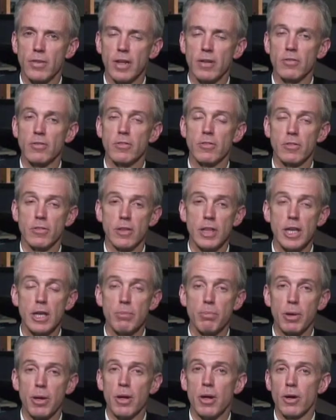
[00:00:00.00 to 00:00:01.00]
and
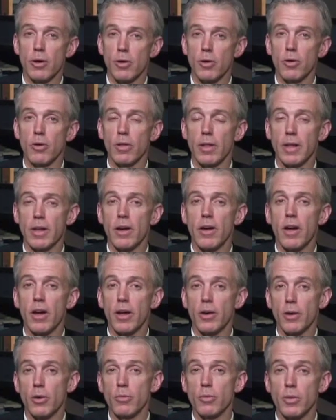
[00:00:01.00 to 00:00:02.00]
sleep early
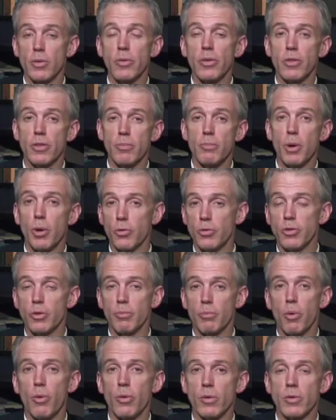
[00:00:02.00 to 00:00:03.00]
on are really the most
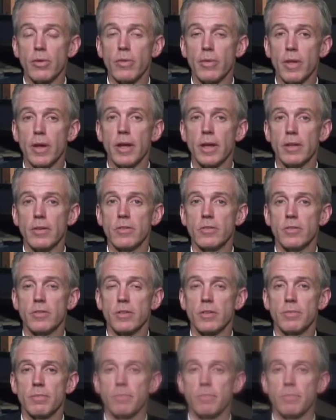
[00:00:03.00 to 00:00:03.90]
important things.